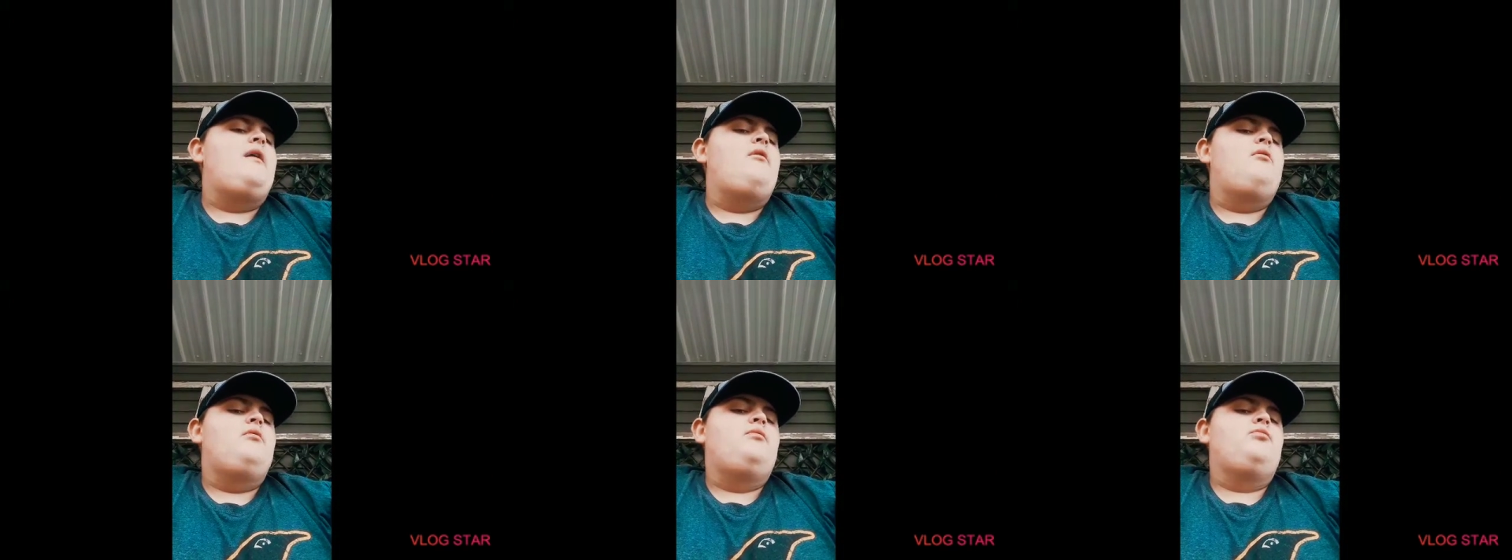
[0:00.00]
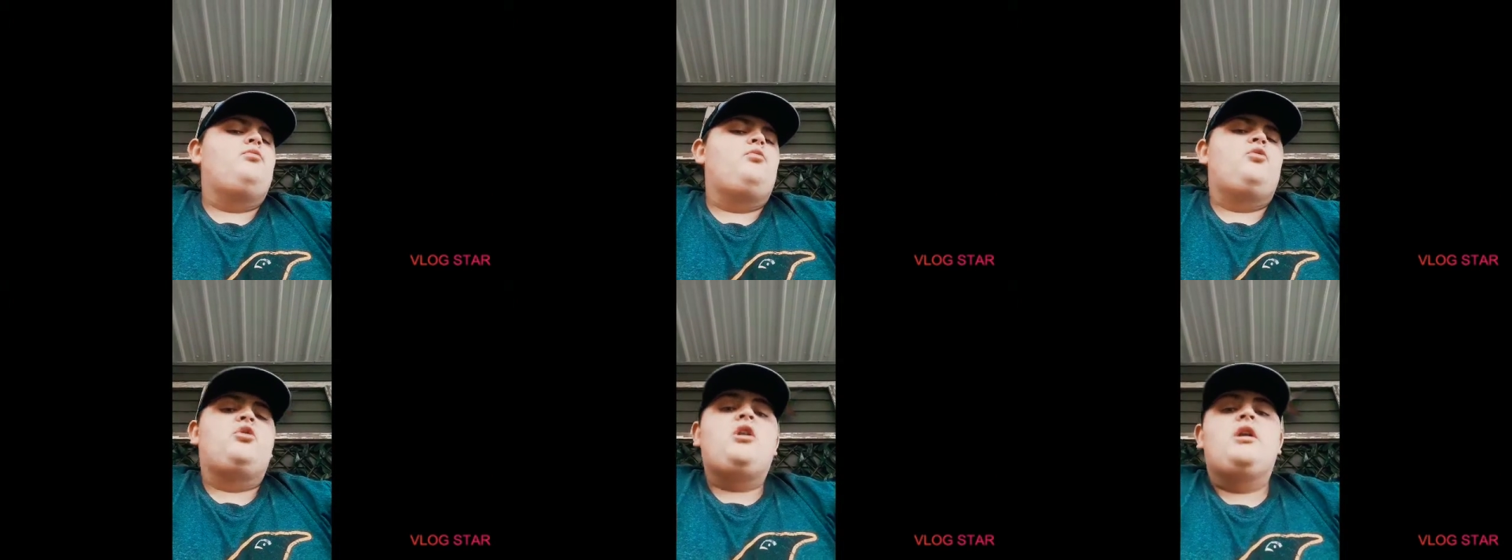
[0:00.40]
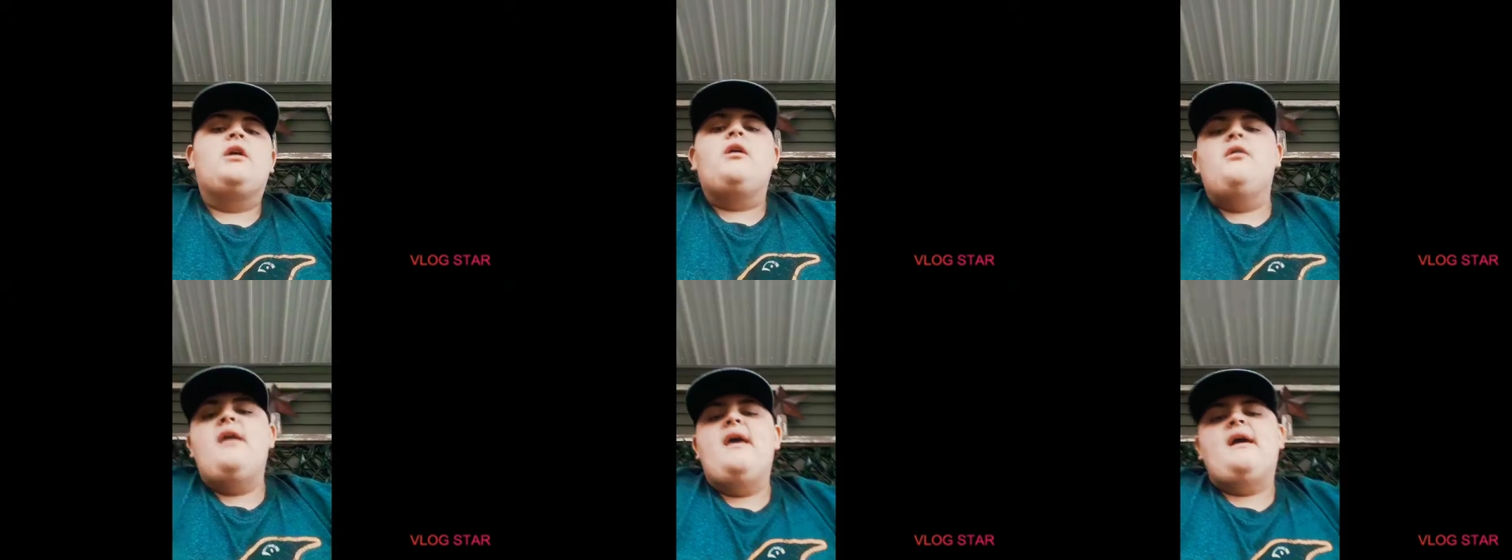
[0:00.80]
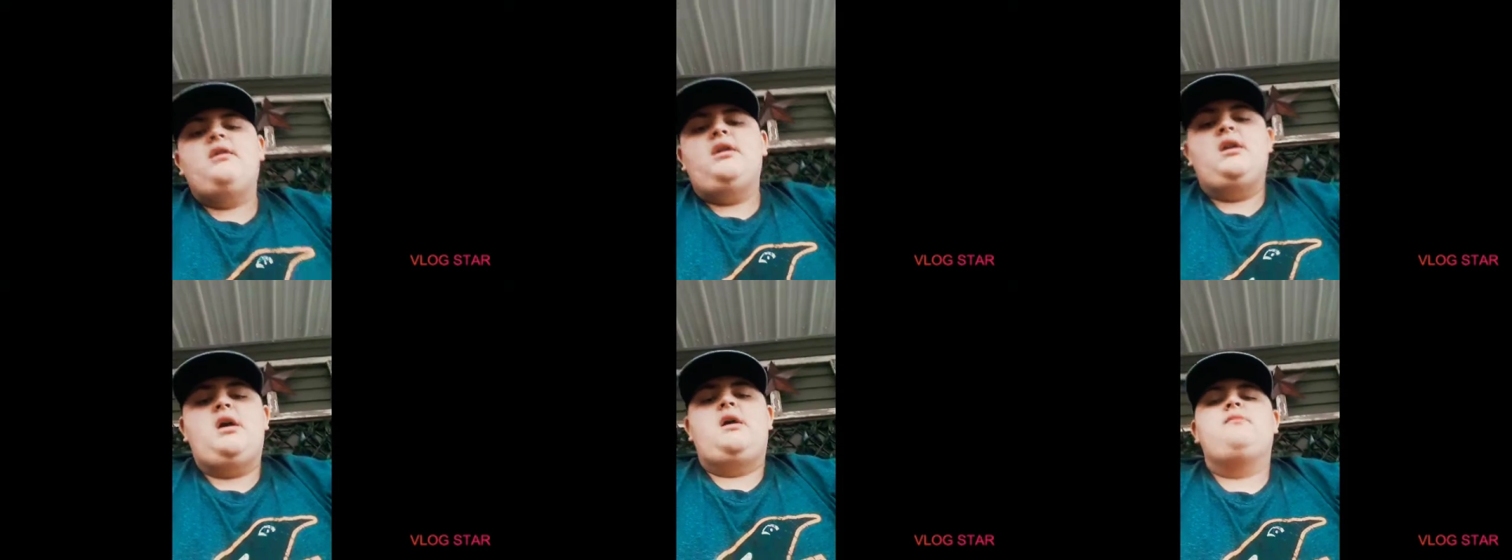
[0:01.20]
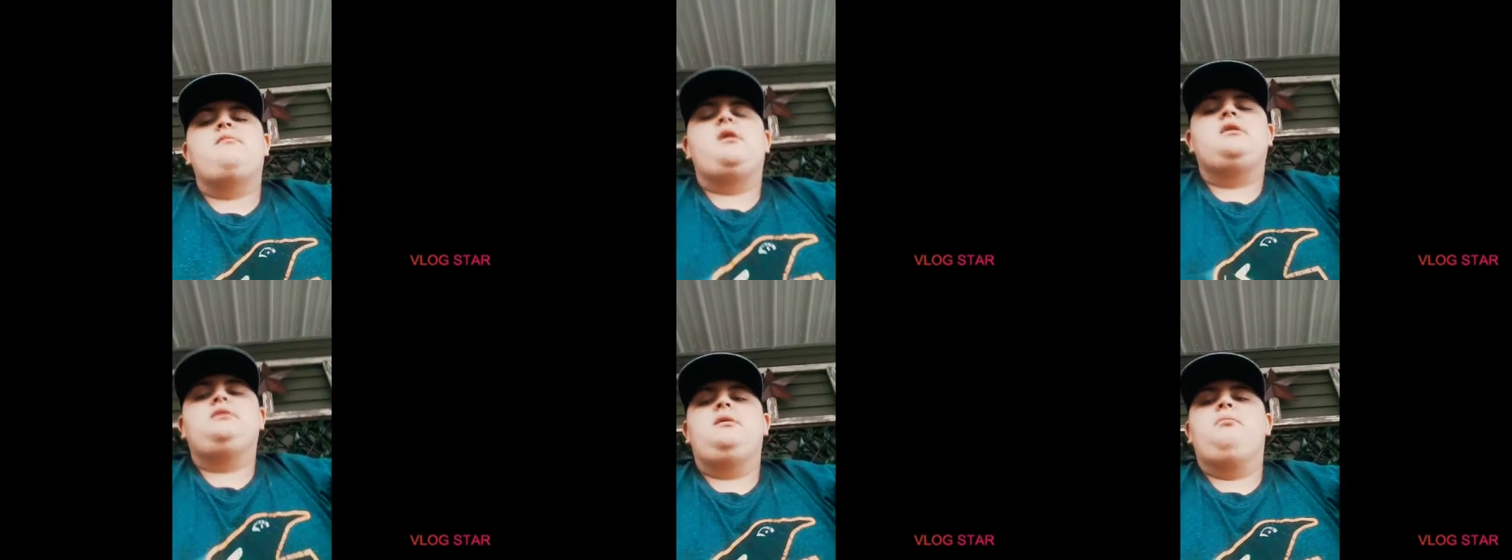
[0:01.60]
was gonna go down and hide behind the
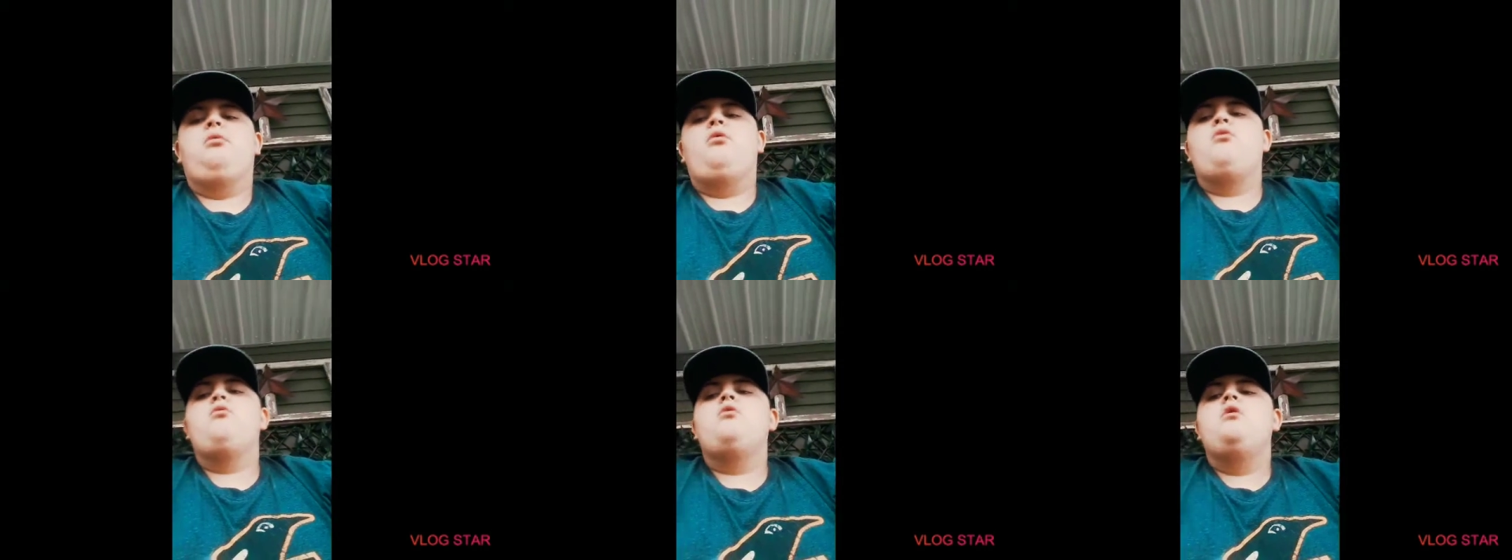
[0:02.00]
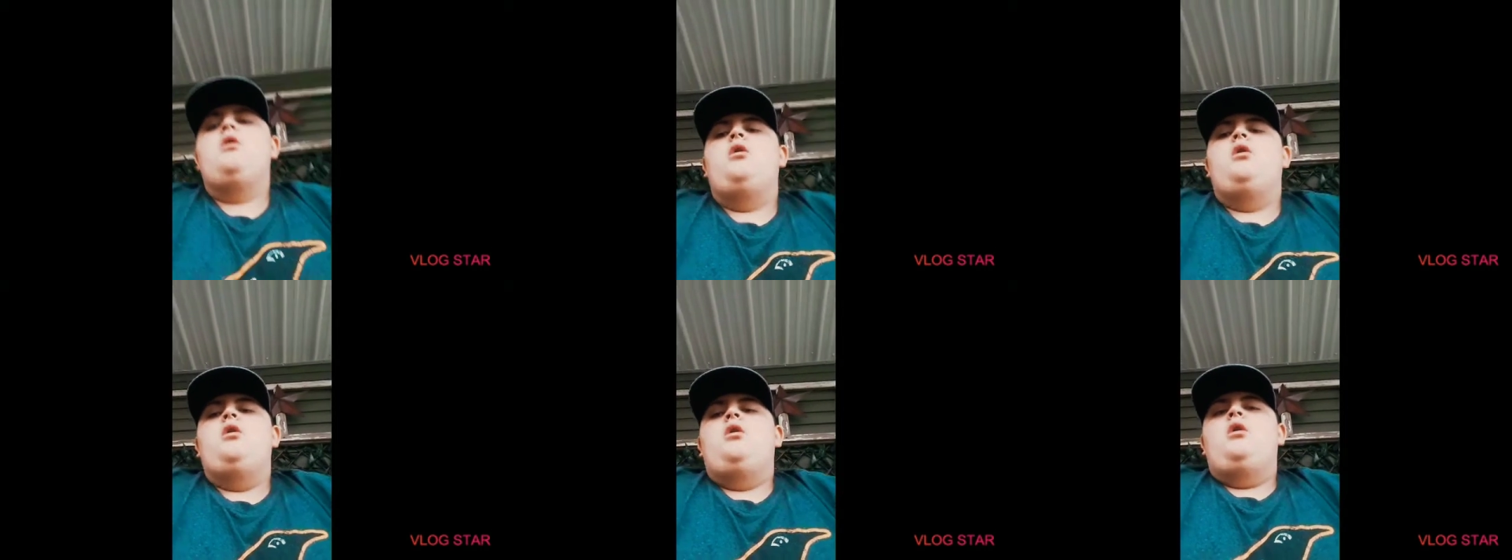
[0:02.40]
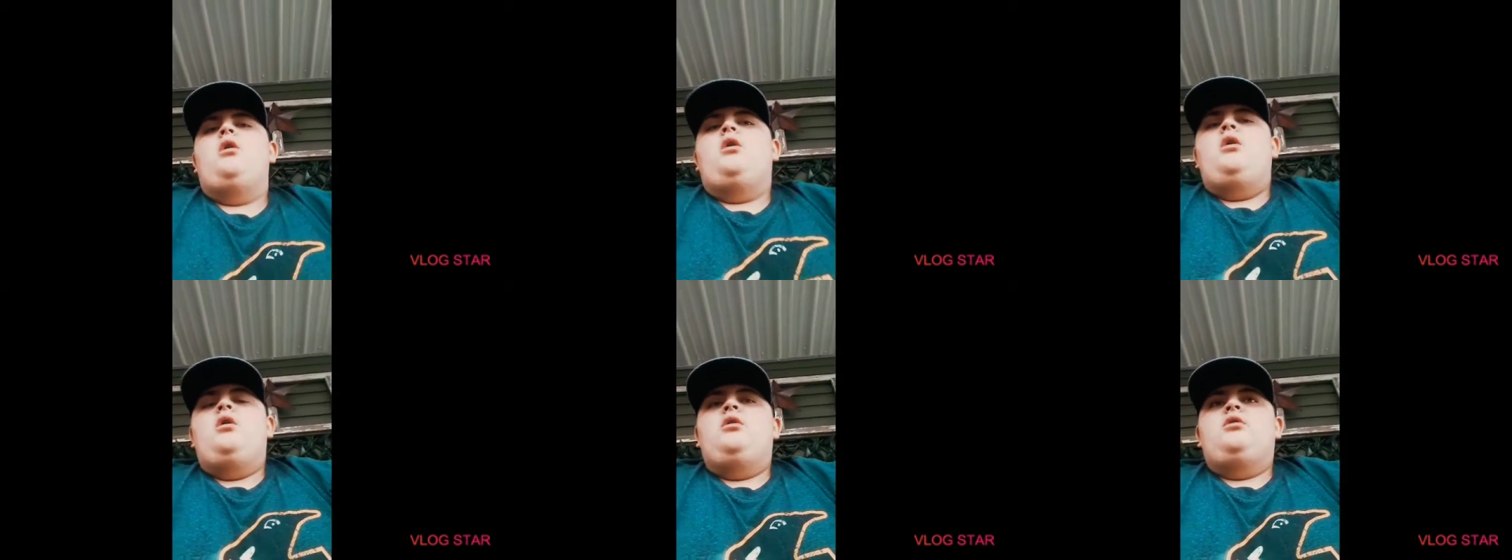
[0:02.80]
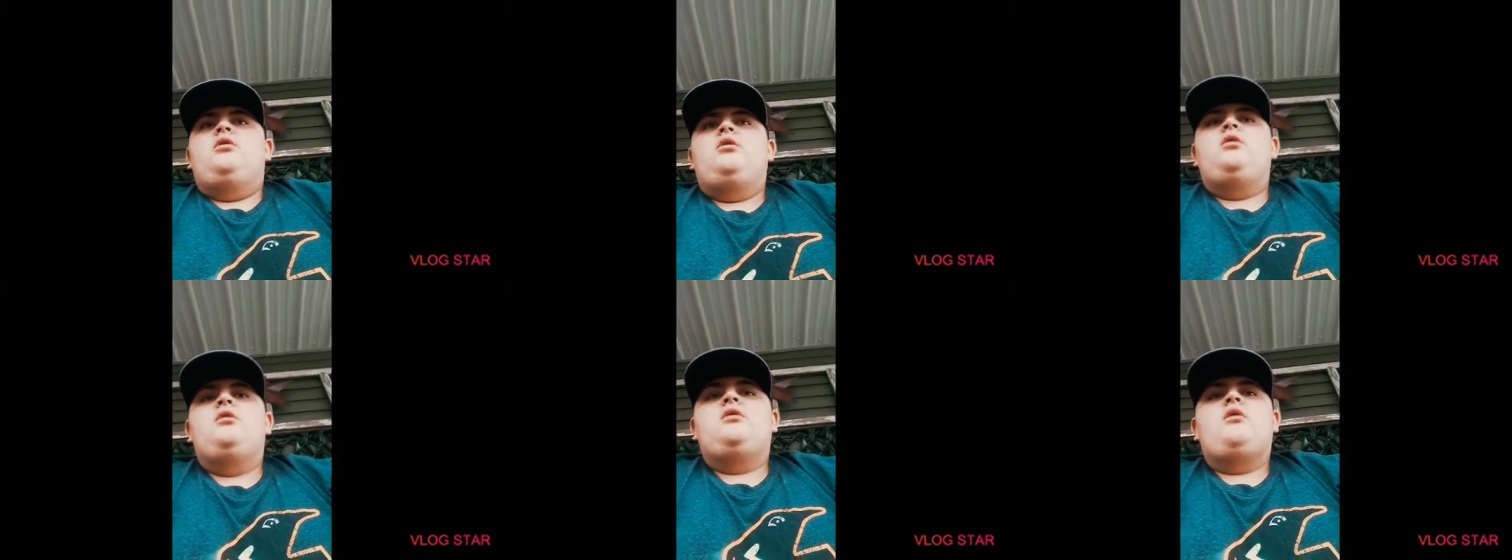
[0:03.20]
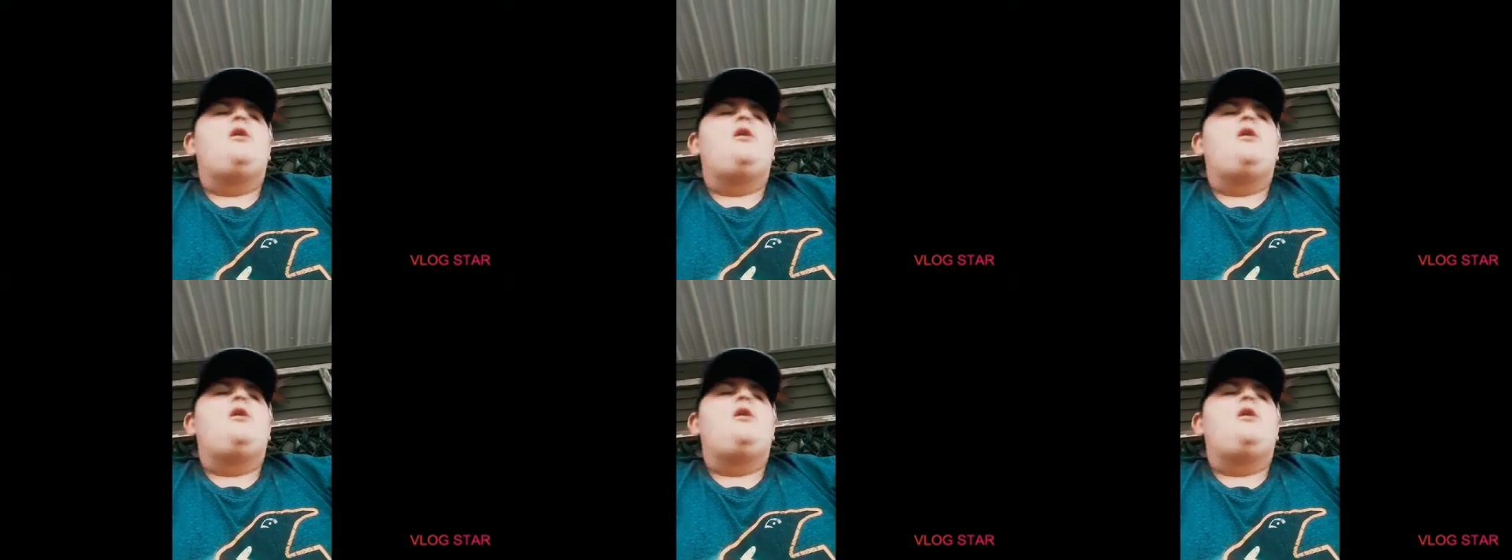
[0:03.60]
pool. So I was